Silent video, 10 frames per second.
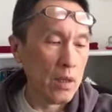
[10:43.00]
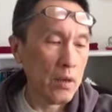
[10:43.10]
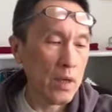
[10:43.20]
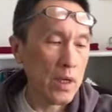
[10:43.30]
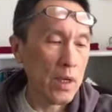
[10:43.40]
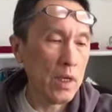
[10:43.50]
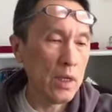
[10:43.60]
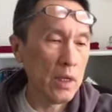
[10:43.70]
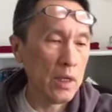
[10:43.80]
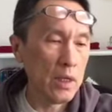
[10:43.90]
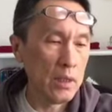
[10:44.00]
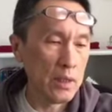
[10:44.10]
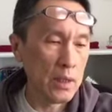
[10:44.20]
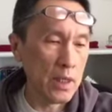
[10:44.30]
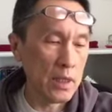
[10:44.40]
Okay, it
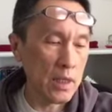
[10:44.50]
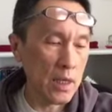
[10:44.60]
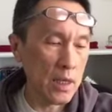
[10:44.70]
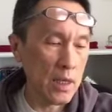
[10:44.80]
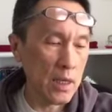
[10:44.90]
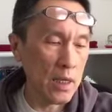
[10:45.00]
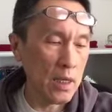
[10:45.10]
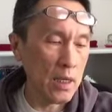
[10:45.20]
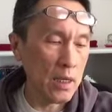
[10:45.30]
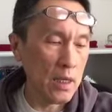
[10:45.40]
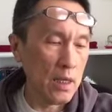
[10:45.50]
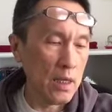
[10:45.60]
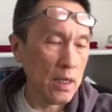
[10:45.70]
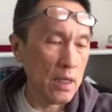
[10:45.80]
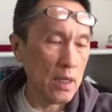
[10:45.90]
said, I
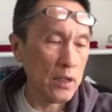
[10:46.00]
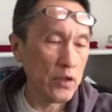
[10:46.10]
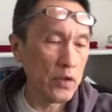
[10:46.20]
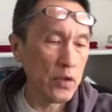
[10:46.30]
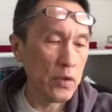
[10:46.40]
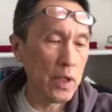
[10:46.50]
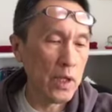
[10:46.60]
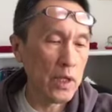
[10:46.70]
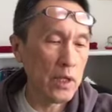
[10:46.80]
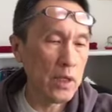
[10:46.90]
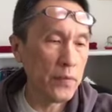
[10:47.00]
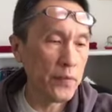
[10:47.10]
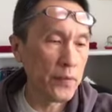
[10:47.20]
show you that here.